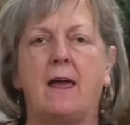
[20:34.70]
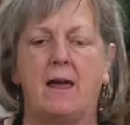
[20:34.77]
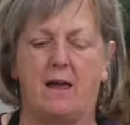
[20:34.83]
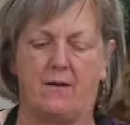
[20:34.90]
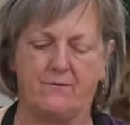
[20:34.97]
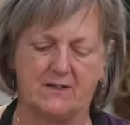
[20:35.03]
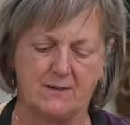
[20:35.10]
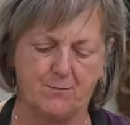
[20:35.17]

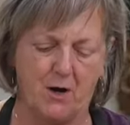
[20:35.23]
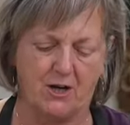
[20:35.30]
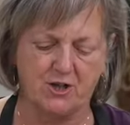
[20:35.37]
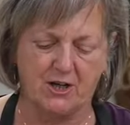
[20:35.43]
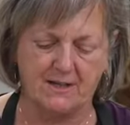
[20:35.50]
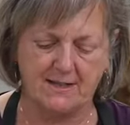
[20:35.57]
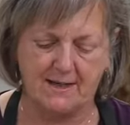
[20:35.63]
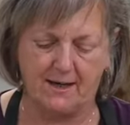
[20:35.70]
canvas
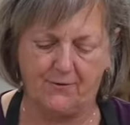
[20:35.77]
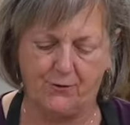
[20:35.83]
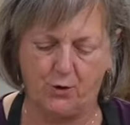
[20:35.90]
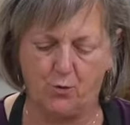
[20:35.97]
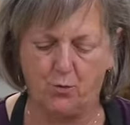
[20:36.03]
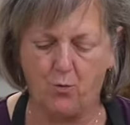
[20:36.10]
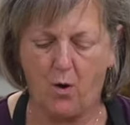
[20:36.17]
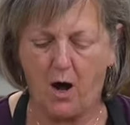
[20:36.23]
projects, if
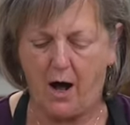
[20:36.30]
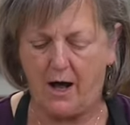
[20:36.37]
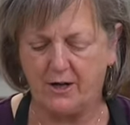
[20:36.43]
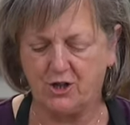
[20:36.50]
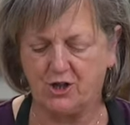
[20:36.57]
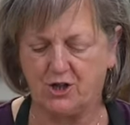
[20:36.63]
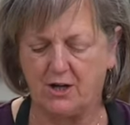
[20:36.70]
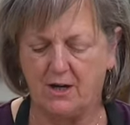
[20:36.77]
you
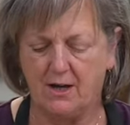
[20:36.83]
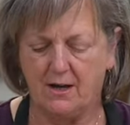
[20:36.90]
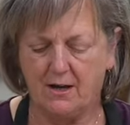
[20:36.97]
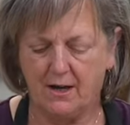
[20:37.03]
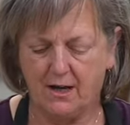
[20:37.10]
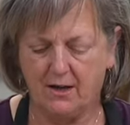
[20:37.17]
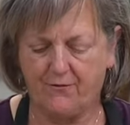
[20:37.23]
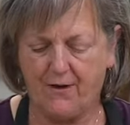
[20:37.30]
watch,
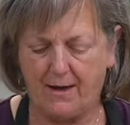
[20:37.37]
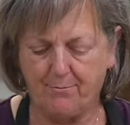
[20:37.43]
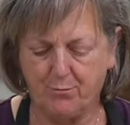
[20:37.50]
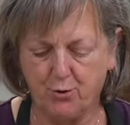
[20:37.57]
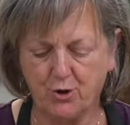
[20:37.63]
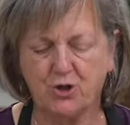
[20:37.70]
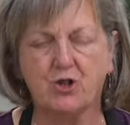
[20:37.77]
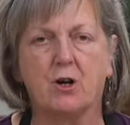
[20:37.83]
if I
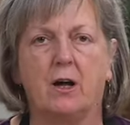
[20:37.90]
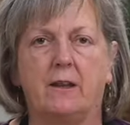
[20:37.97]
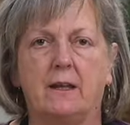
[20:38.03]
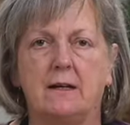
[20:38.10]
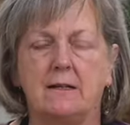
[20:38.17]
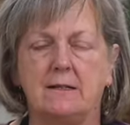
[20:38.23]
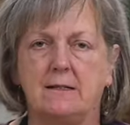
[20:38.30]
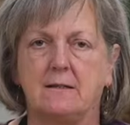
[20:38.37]
push
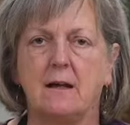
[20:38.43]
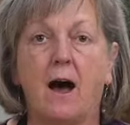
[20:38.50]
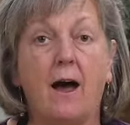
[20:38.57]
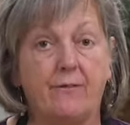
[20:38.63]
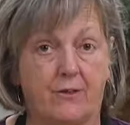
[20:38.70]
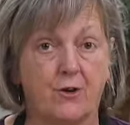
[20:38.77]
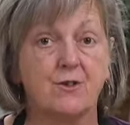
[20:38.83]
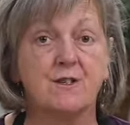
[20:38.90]
on this,
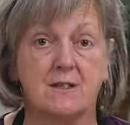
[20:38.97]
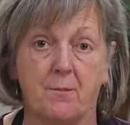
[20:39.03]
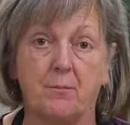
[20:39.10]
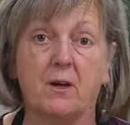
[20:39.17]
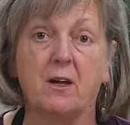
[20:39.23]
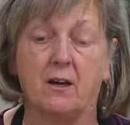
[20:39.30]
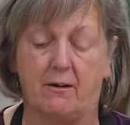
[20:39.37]
there's some